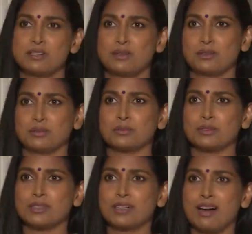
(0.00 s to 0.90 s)
Oh,
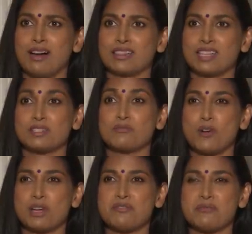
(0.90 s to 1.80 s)
that's the
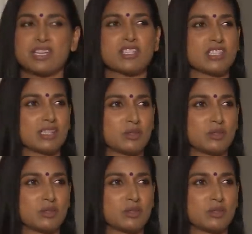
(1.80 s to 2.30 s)
wrong information I